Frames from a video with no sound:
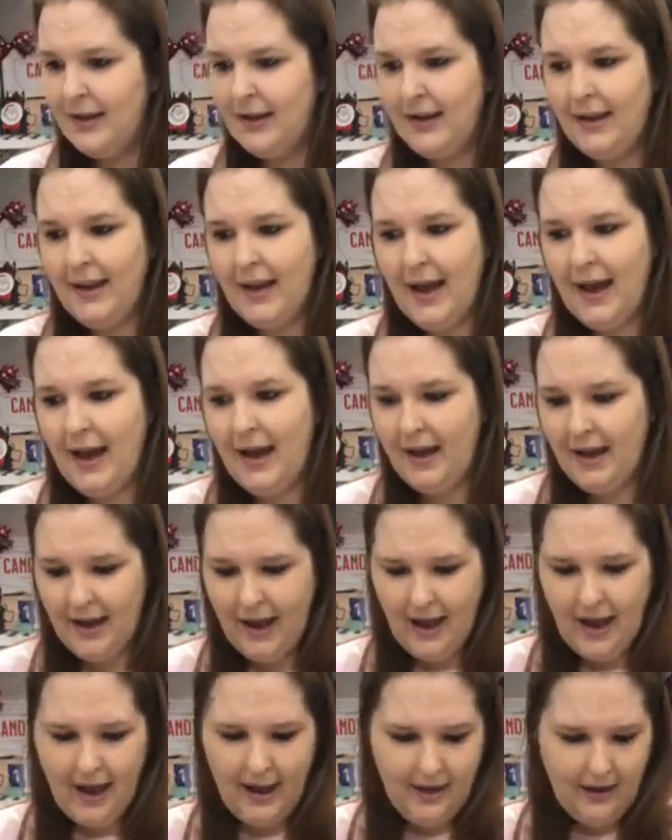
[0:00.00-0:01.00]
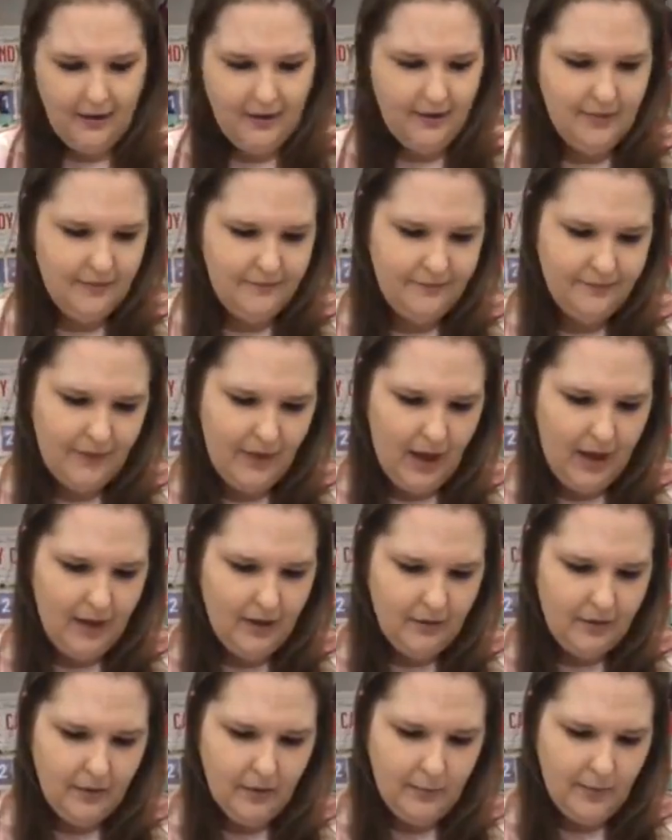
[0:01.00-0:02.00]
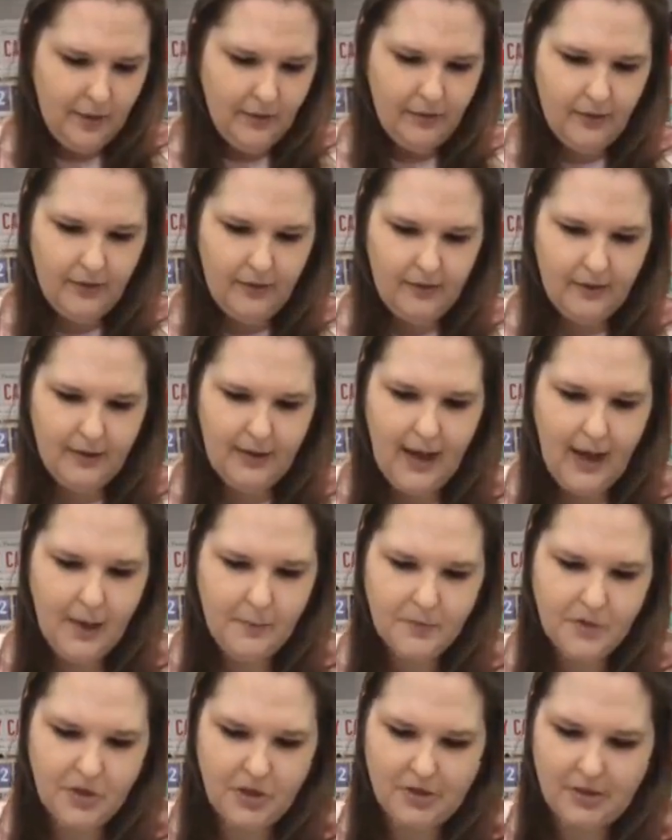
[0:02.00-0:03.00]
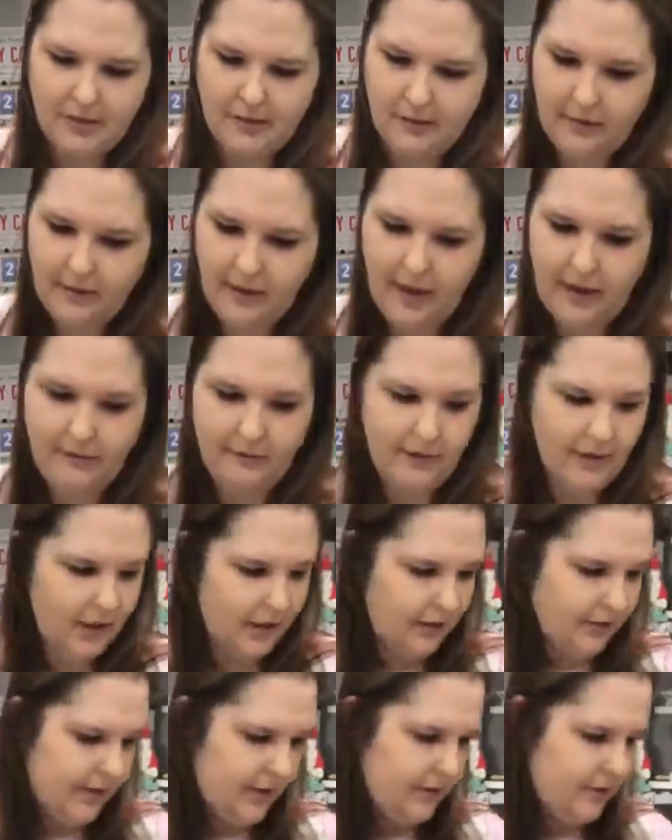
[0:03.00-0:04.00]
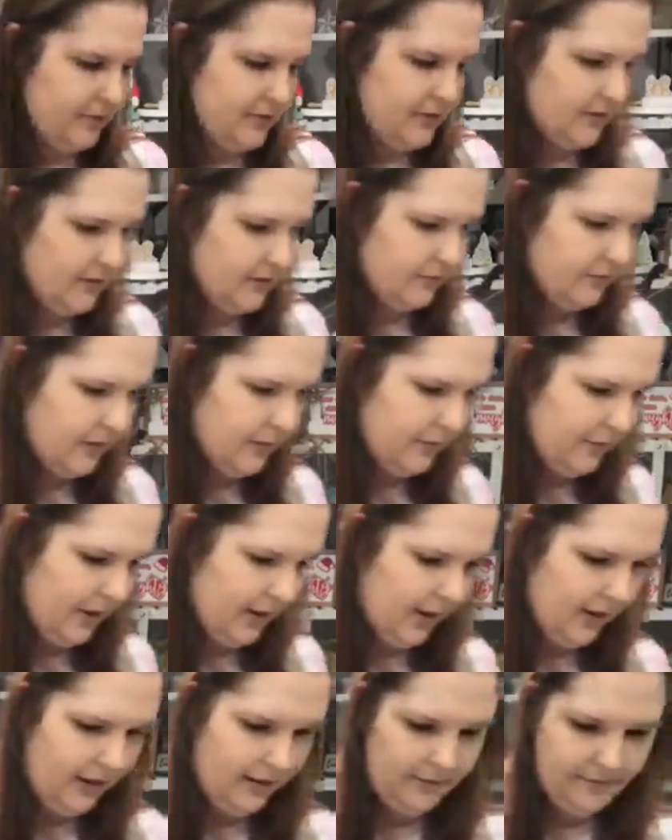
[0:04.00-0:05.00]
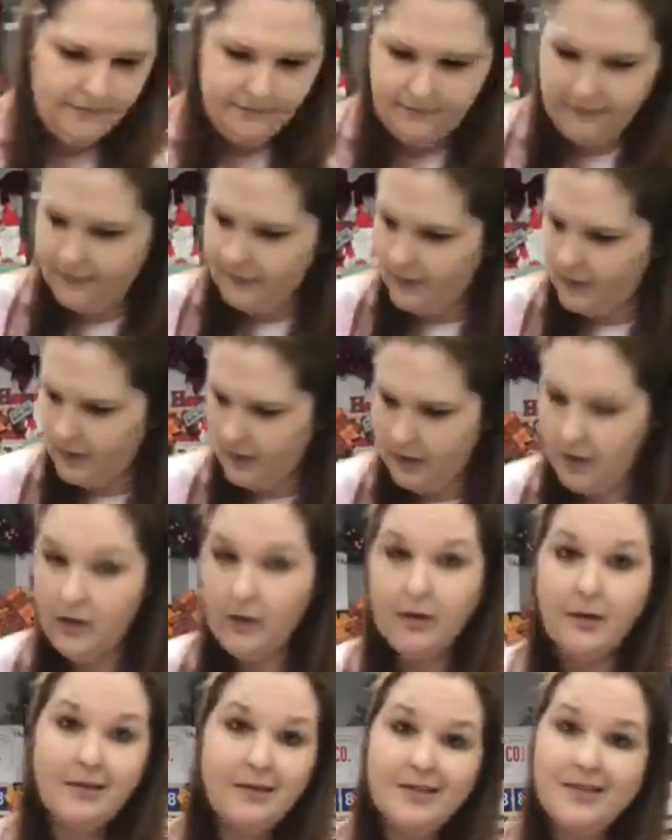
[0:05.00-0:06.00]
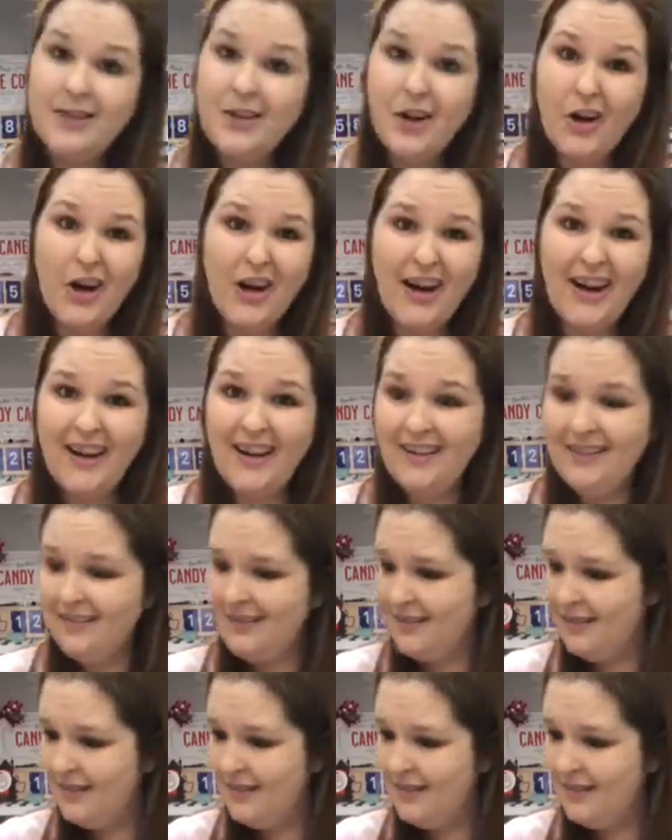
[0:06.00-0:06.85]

Yeah, I don't know about the captions on the live video. I know it's on the replay. Sorry.